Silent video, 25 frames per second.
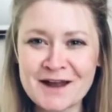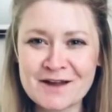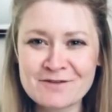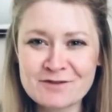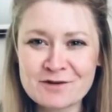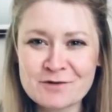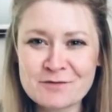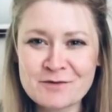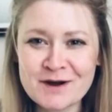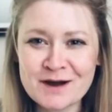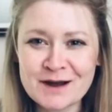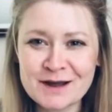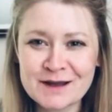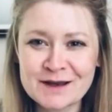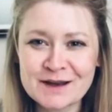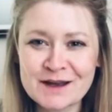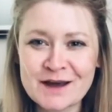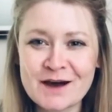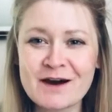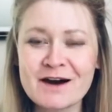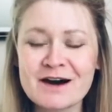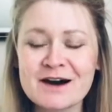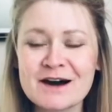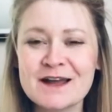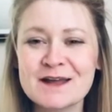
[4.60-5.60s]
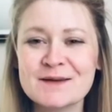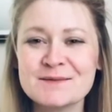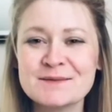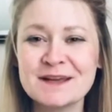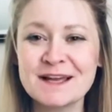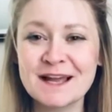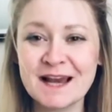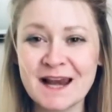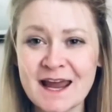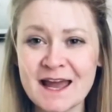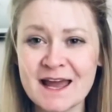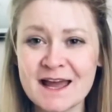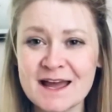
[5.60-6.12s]
everyone, I'm
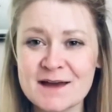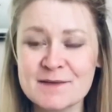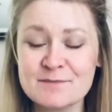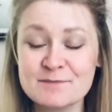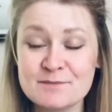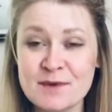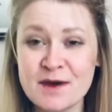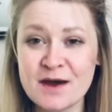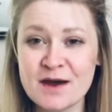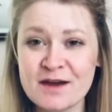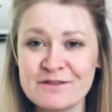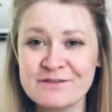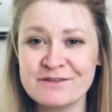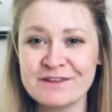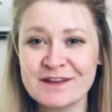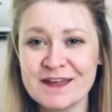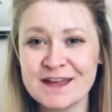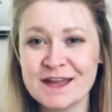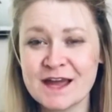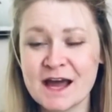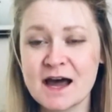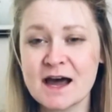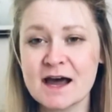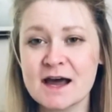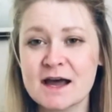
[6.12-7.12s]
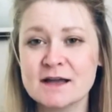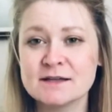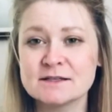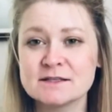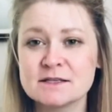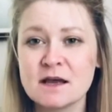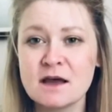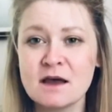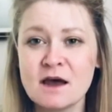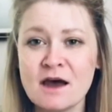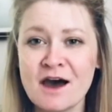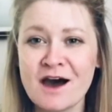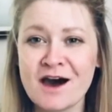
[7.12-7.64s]
Claire Murphy and
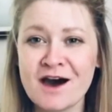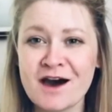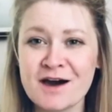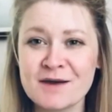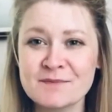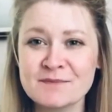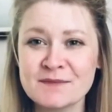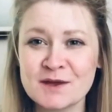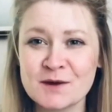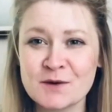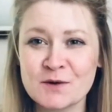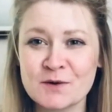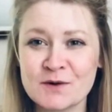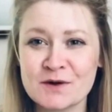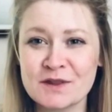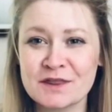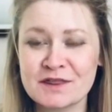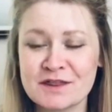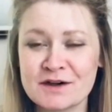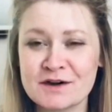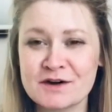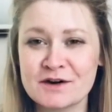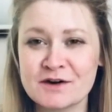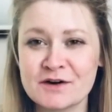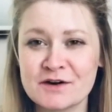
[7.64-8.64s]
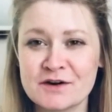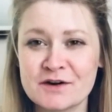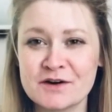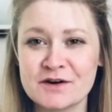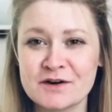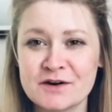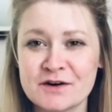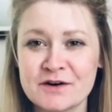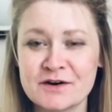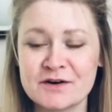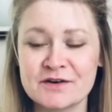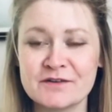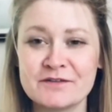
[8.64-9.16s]
I'm the author
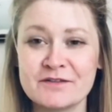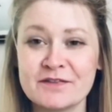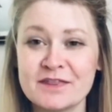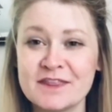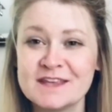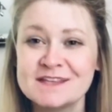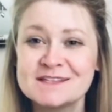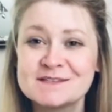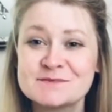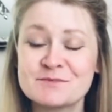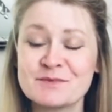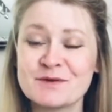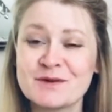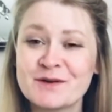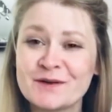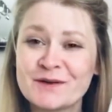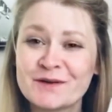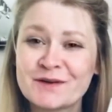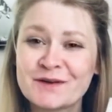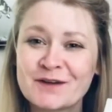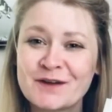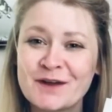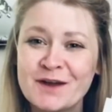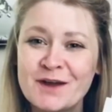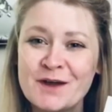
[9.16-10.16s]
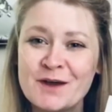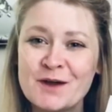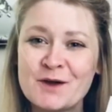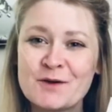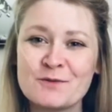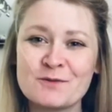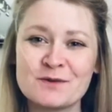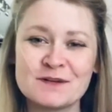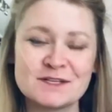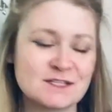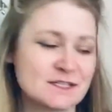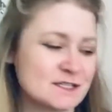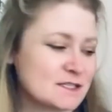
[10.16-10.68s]
of this book,
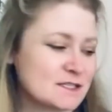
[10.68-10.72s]
which is